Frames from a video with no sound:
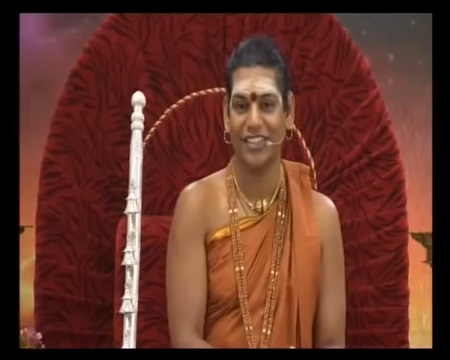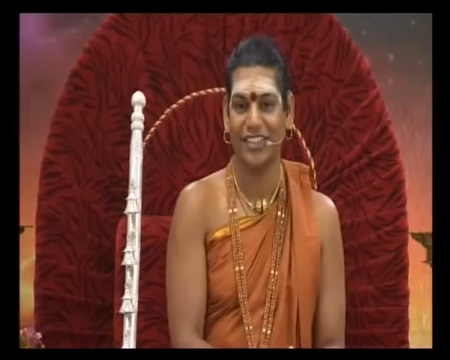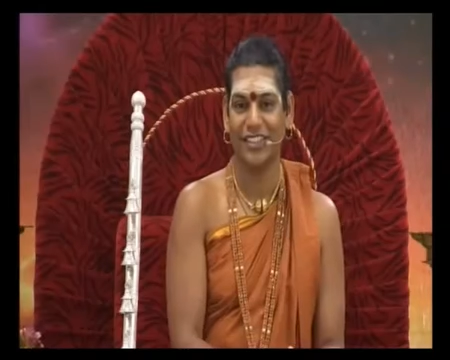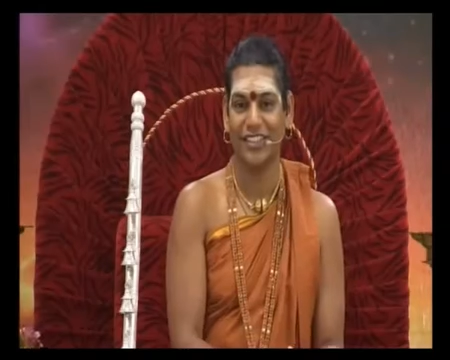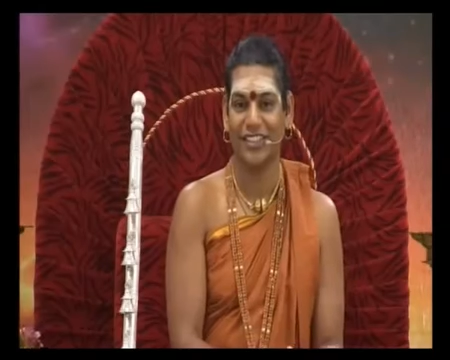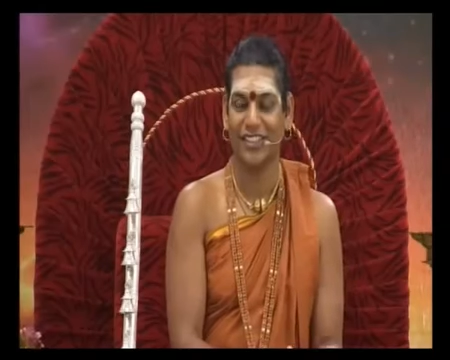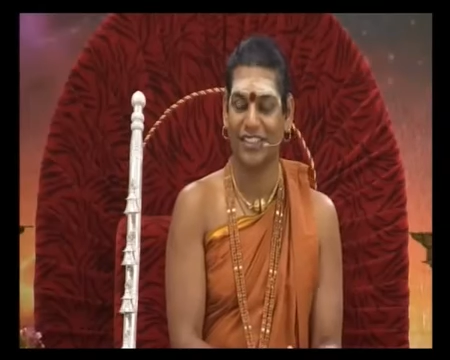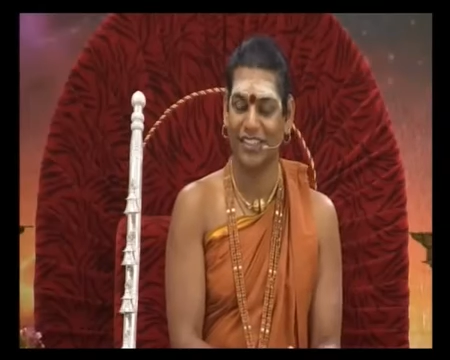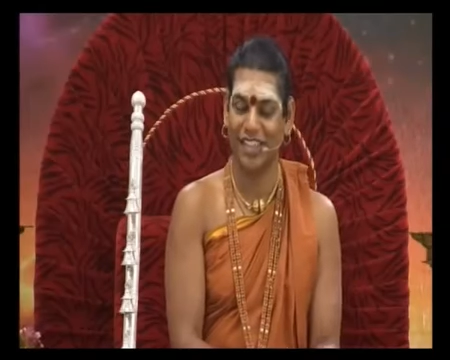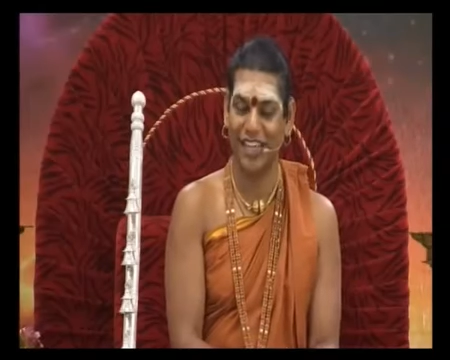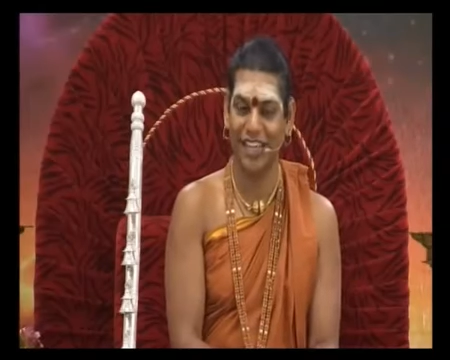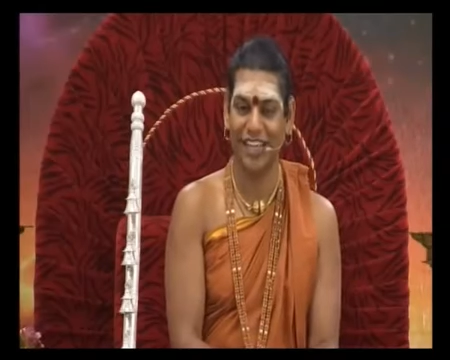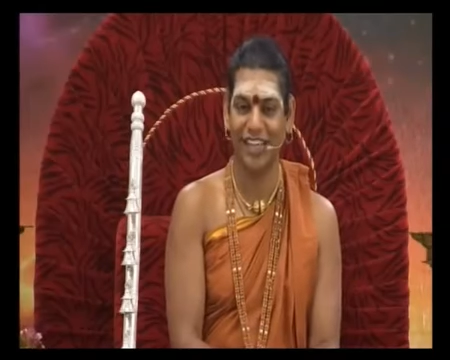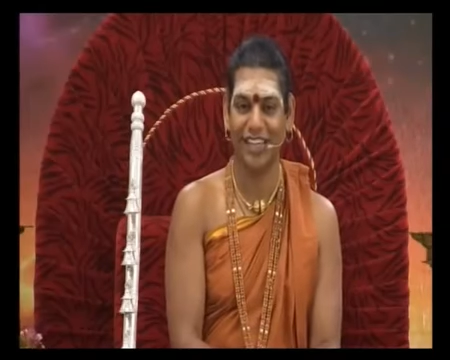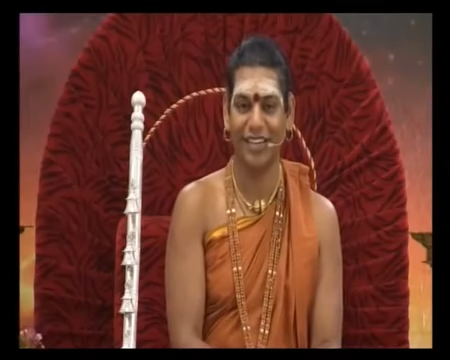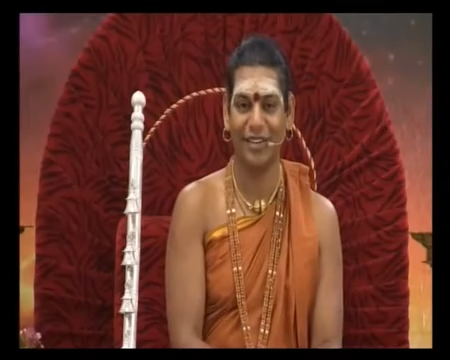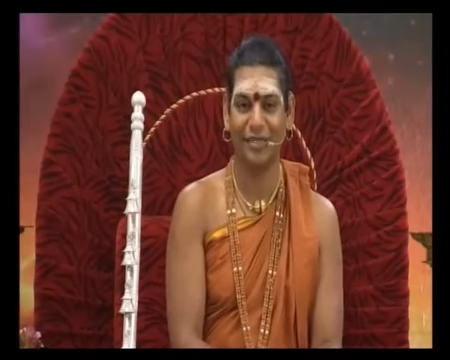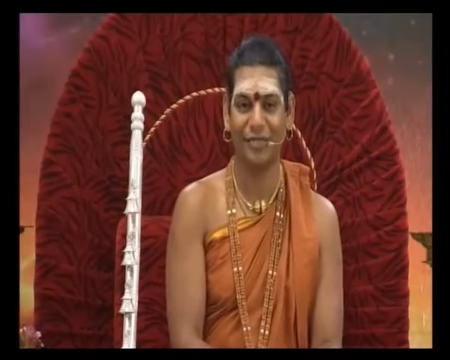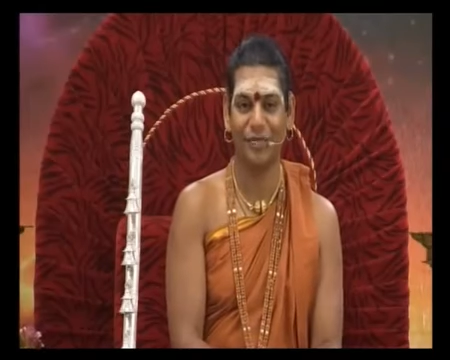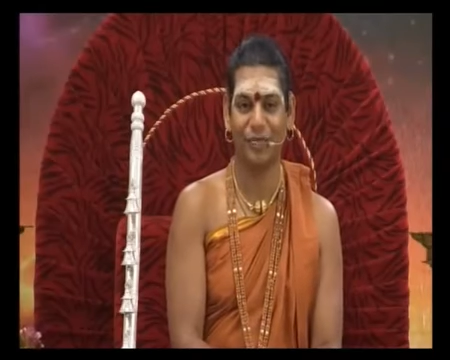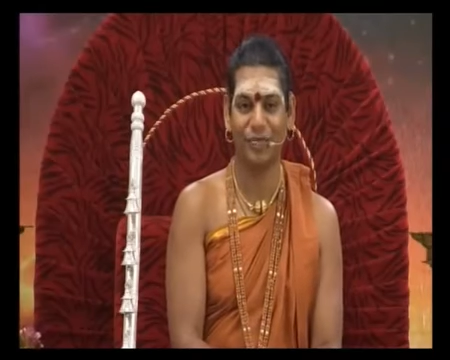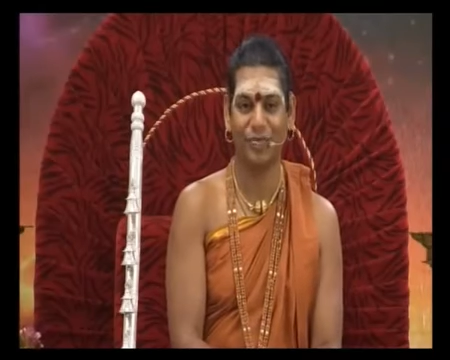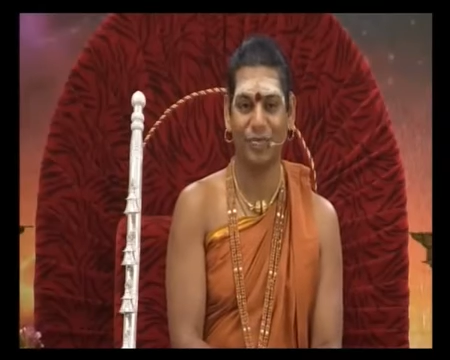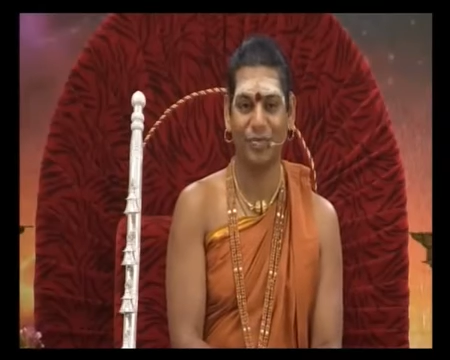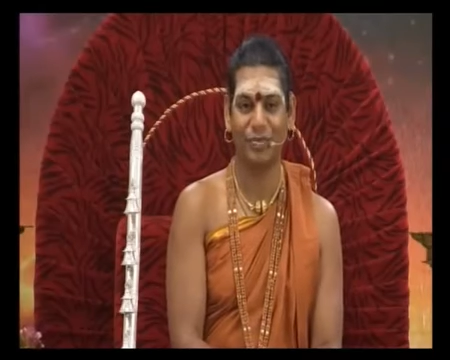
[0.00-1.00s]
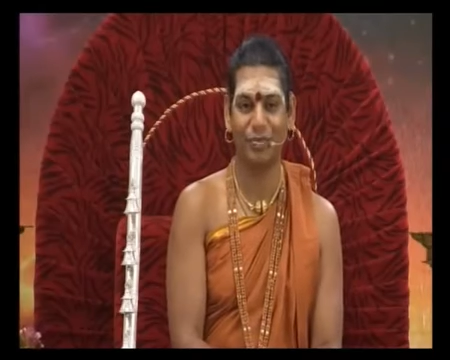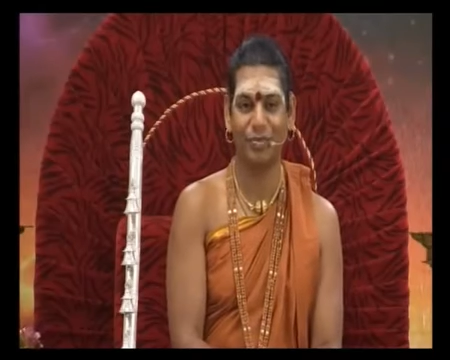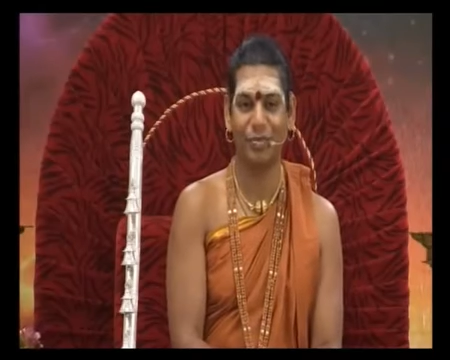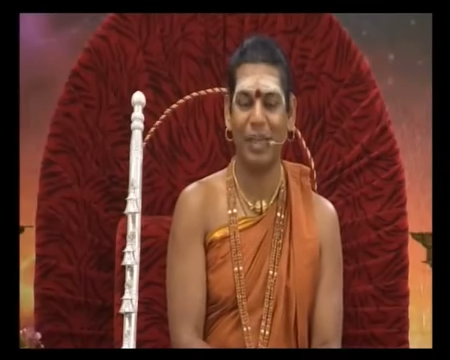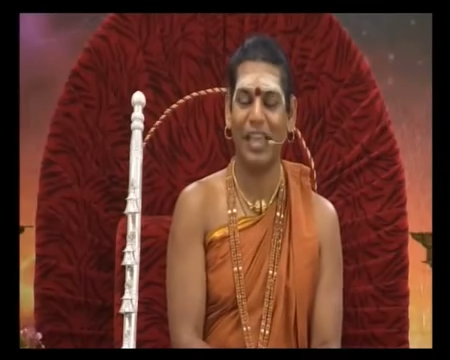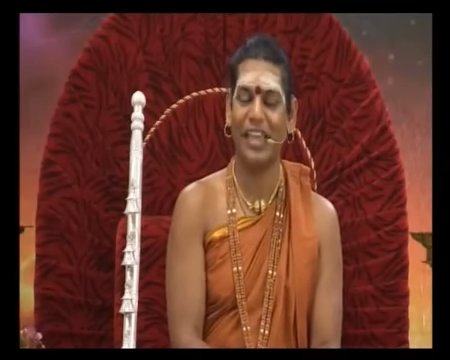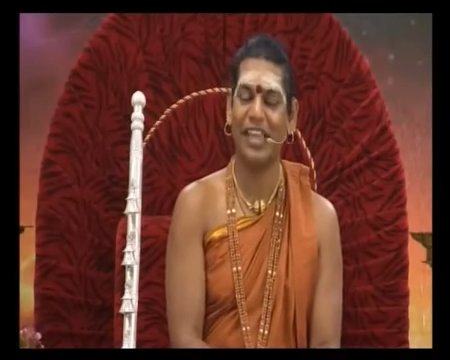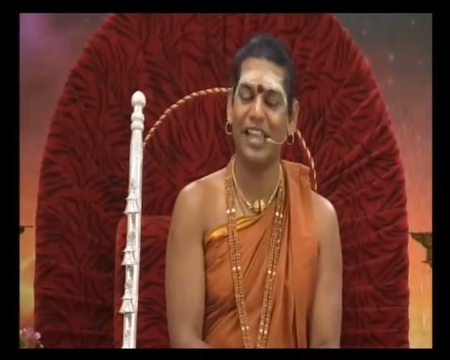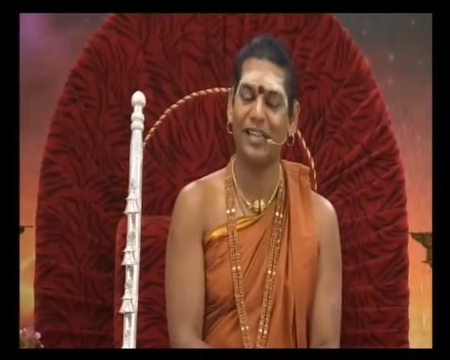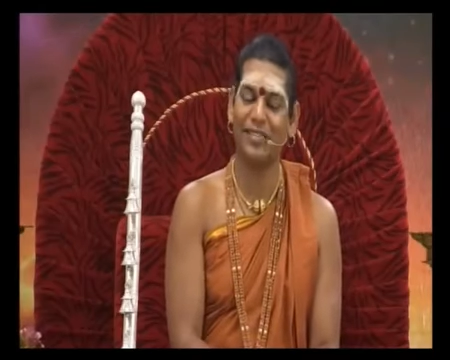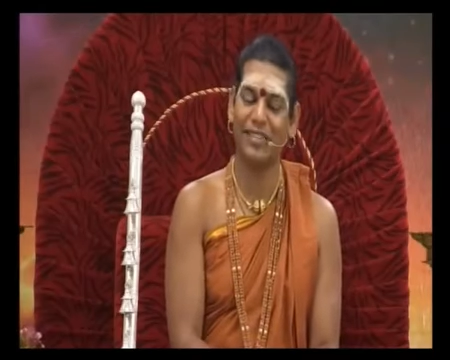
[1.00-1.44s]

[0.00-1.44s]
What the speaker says: Still, many